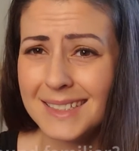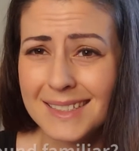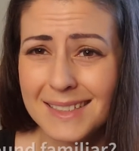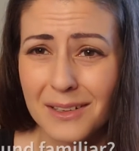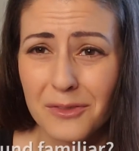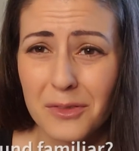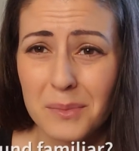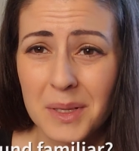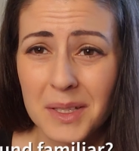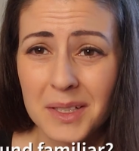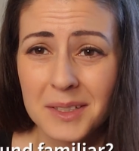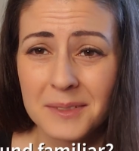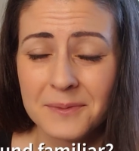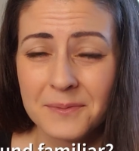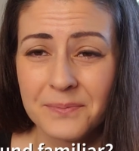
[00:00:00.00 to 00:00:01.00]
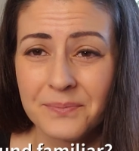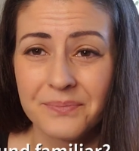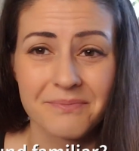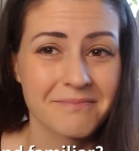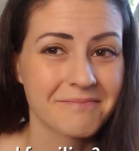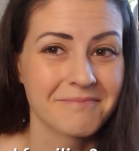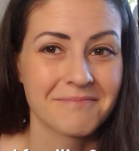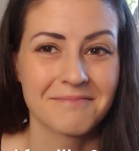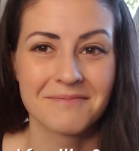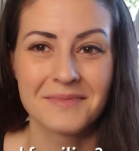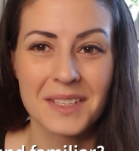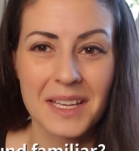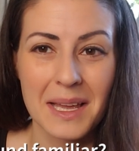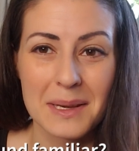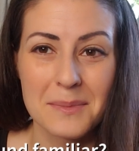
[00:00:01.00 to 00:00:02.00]
this sound familiar?
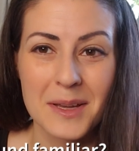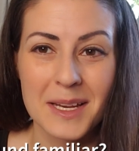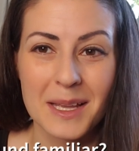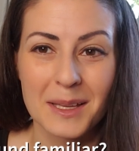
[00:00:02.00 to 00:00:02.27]
Anybody